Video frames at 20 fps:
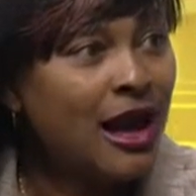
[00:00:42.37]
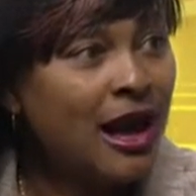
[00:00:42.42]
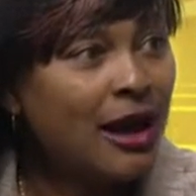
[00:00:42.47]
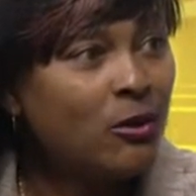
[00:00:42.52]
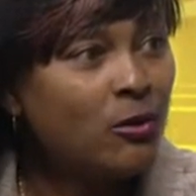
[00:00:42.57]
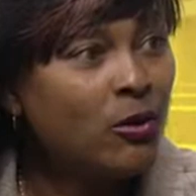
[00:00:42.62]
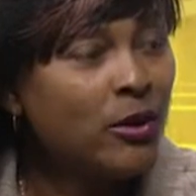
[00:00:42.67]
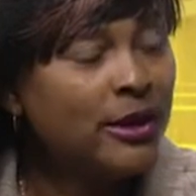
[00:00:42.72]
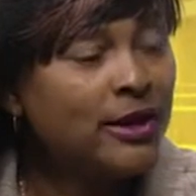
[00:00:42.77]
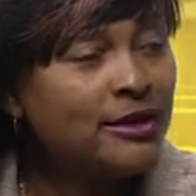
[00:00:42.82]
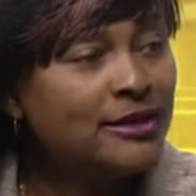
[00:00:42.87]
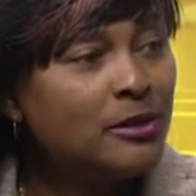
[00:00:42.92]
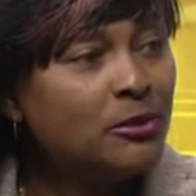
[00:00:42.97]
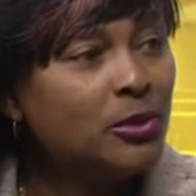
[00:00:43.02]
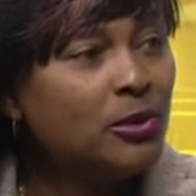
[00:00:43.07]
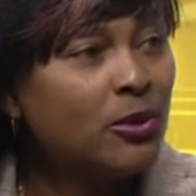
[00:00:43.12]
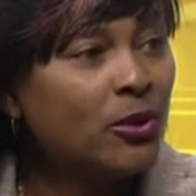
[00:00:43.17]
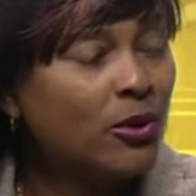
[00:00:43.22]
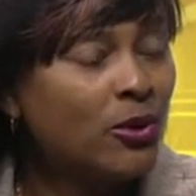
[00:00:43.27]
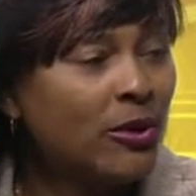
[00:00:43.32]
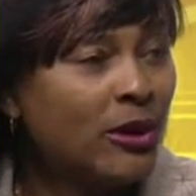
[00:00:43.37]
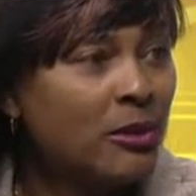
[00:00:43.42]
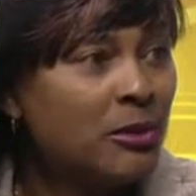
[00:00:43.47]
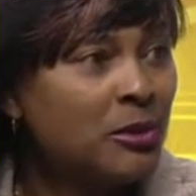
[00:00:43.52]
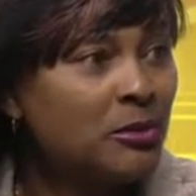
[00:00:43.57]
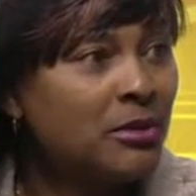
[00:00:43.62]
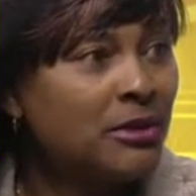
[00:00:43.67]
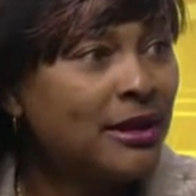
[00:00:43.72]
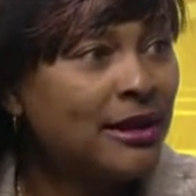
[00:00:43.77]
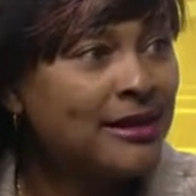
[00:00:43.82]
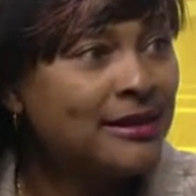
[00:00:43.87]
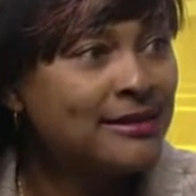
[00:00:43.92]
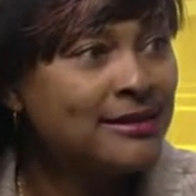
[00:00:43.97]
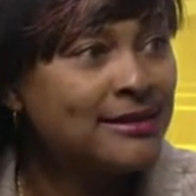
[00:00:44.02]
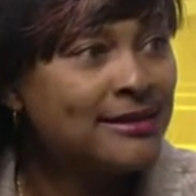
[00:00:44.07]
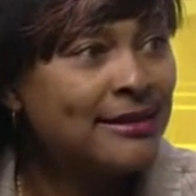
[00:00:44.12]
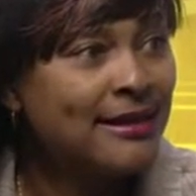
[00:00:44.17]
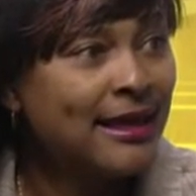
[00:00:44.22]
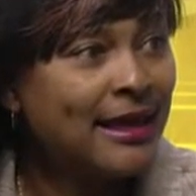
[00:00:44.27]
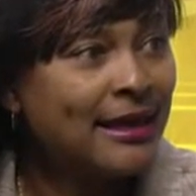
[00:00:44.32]
I wanted a program in place
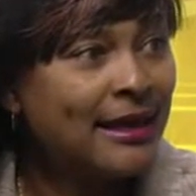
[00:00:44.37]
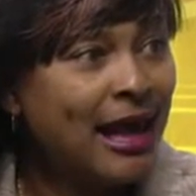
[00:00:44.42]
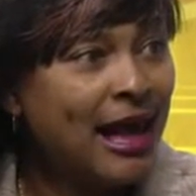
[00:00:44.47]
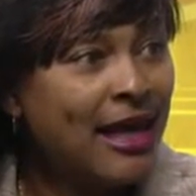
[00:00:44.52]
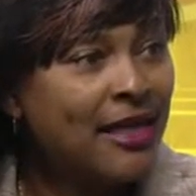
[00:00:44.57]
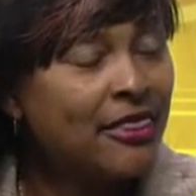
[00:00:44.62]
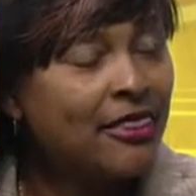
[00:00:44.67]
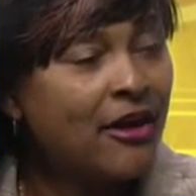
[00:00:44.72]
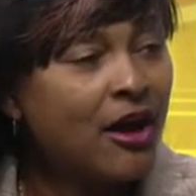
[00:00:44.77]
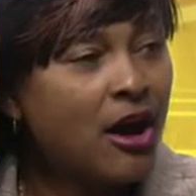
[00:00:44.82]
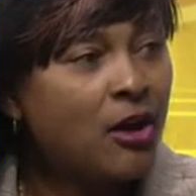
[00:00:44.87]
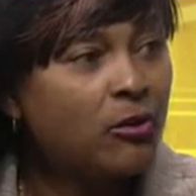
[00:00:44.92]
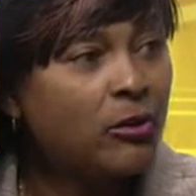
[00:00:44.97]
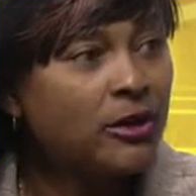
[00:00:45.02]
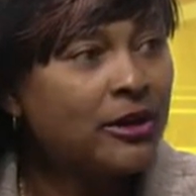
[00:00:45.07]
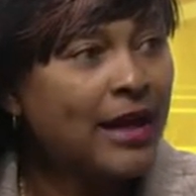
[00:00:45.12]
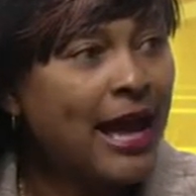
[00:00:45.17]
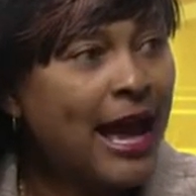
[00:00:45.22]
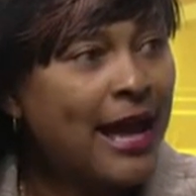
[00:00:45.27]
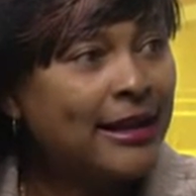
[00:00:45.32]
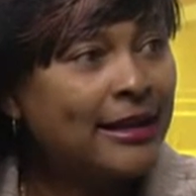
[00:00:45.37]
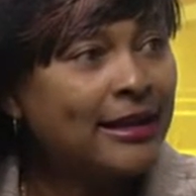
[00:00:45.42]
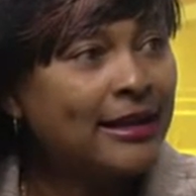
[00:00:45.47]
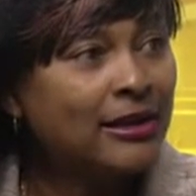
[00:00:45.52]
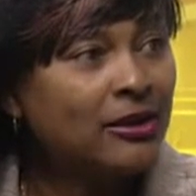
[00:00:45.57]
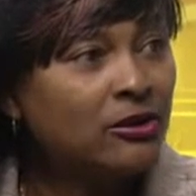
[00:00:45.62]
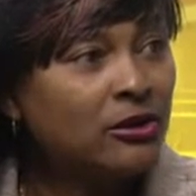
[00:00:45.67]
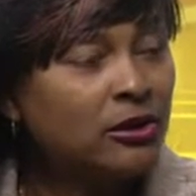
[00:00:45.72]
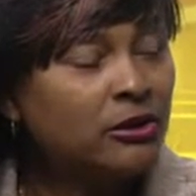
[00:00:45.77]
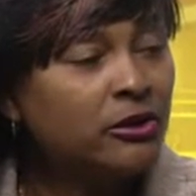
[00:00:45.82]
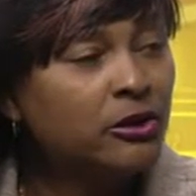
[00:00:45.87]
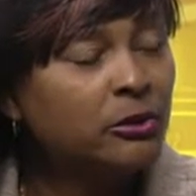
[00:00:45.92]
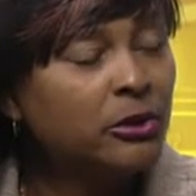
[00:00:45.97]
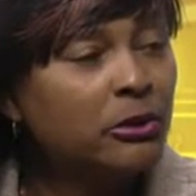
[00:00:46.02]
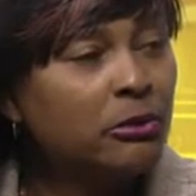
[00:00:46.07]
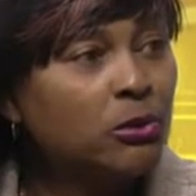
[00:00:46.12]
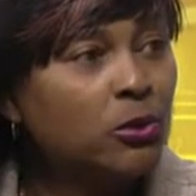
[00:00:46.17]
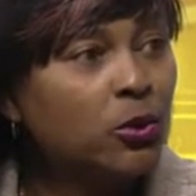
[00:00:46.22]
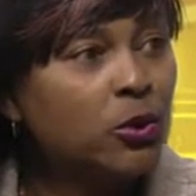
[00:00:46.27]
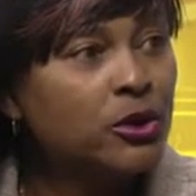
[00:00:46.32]
that I thought would kind of gear a little
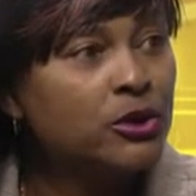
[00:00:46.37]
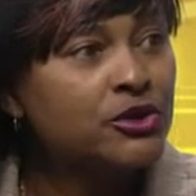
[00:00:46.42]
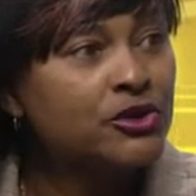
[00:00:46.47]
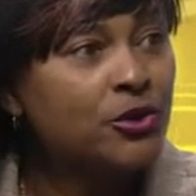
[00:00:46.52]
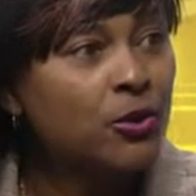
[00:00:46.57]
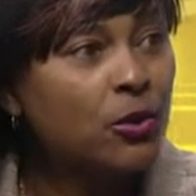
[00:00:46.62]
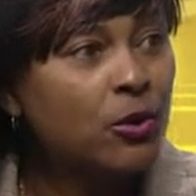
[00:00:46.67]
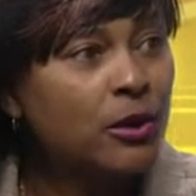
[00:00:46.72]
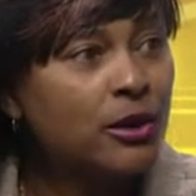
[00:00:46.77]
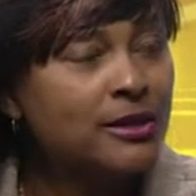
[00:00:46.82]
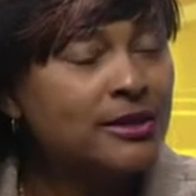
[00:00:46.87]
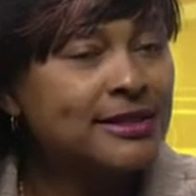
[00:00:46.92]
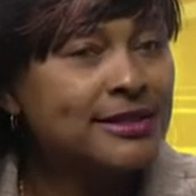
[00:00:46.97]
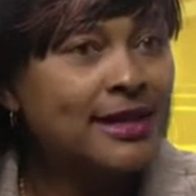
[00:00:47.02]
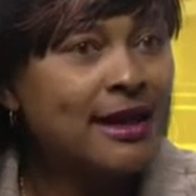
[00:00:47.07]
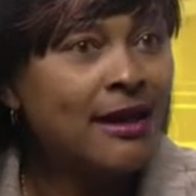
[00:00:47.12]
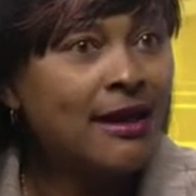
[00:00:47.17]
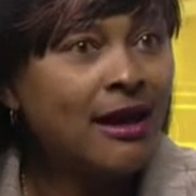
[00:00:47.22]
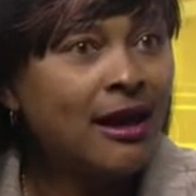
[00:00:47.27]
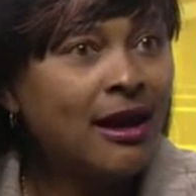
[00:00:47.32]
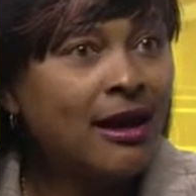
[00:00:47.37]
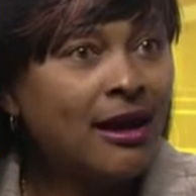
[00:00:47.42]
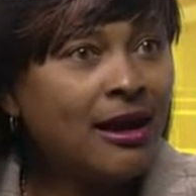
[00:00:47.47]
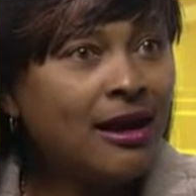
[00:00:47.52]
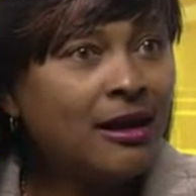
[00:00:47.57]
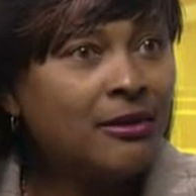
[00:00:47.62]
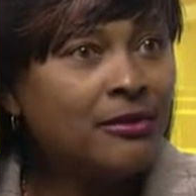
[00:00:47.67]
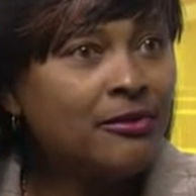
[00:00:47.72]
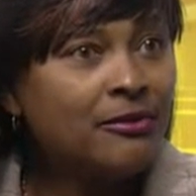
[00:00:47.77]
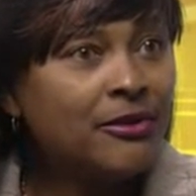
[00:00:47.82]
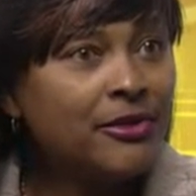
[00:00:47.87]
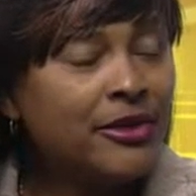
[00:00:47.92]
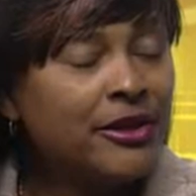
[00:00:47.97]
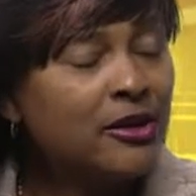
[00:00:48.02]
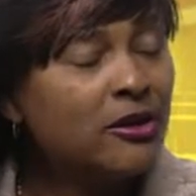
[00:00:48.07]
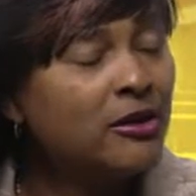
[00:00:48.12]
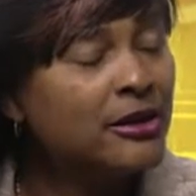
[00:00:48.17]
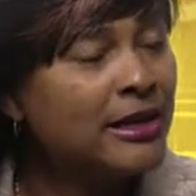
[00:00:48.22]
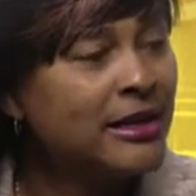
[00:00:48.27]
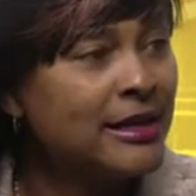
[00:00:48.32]
bit more towards um,
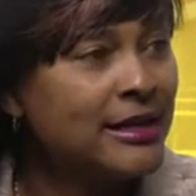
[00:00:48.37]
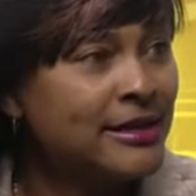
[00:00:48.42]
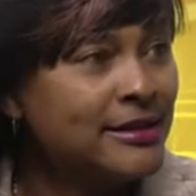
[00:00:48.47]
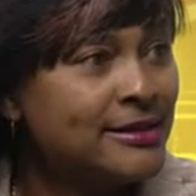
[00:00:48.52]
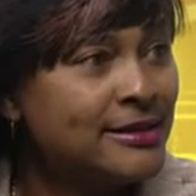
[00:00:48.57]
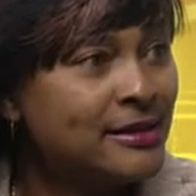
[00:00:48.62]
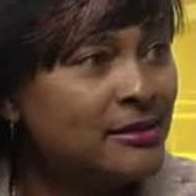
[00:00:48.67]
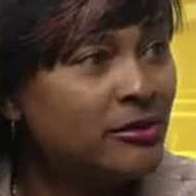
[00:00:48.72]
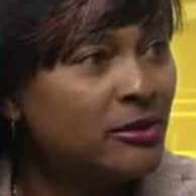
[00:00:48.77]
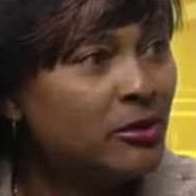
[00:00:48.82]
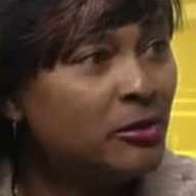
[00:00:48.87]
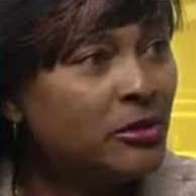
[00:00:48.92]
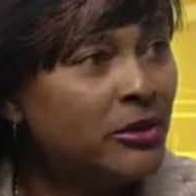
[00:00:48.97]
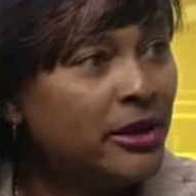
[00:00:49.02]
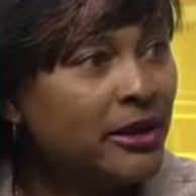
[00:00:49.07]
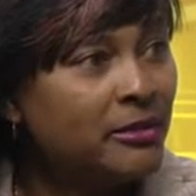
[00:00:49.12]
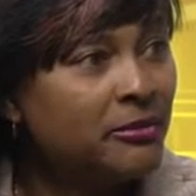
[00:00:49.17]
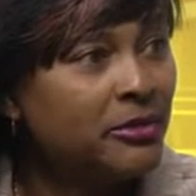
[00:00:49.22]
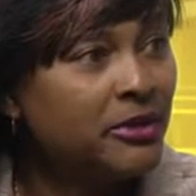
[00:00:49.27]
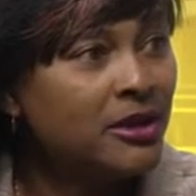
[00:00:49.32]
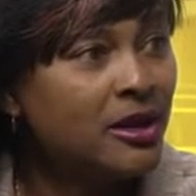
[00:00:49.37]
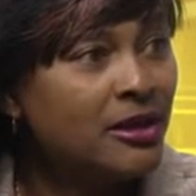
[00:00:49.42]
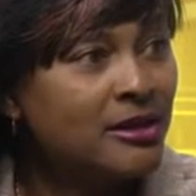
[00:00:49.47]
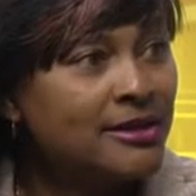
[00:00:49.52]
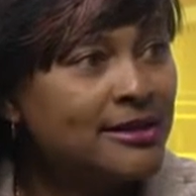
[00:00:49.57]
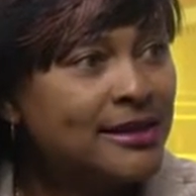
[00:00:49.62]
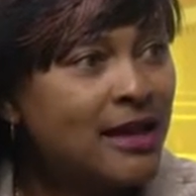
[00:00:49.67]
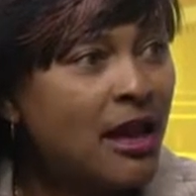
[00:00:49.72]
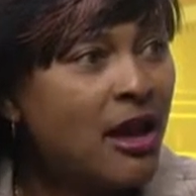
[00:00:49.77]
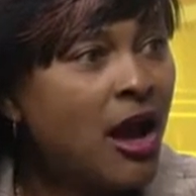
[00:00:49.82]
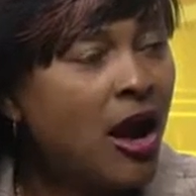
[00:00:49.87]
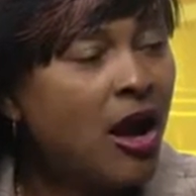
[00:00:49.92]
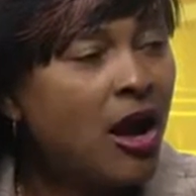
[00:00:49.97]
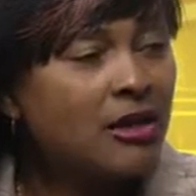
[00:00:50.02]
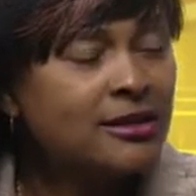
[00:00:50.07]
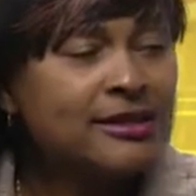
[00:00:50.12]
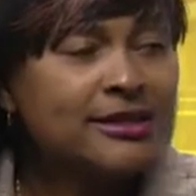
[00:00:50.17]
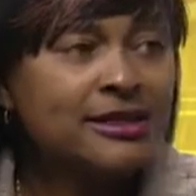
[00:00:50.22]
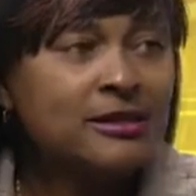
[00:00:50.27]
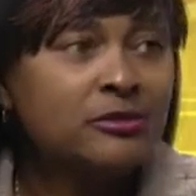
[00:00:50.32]
their needs a little bit because mm -hmm.
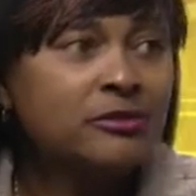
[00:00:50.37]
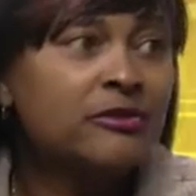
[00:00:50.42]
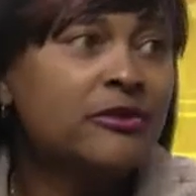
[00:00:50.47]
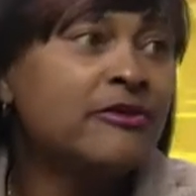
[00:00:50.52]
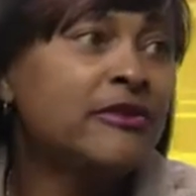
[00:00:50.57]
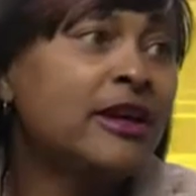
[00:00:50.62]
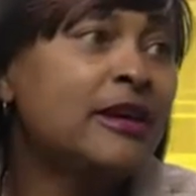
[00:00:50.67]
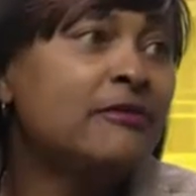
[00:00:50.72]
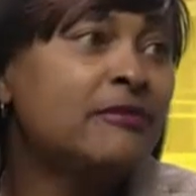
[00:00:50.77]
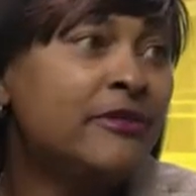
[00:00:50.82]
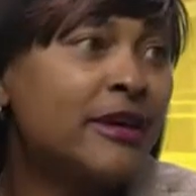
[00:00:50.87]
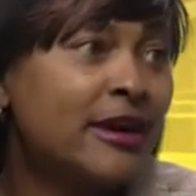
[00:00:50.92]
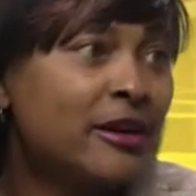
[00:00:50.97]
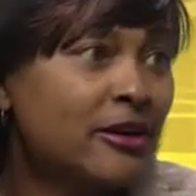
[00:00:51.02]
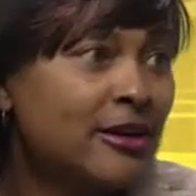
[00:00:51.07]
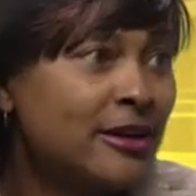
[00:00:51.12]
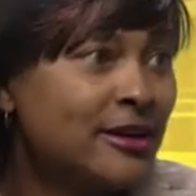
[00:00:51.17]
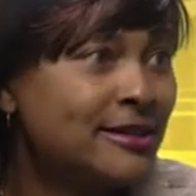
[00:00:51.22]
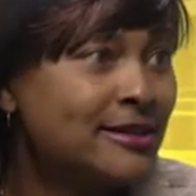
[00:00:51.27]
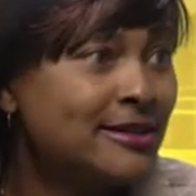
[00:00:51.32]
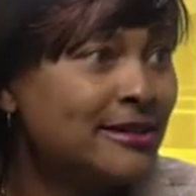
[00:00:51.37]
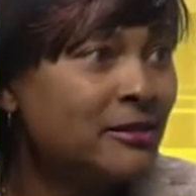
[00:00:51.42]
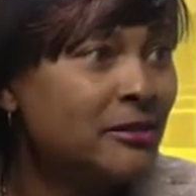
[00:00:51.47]
autism it varies.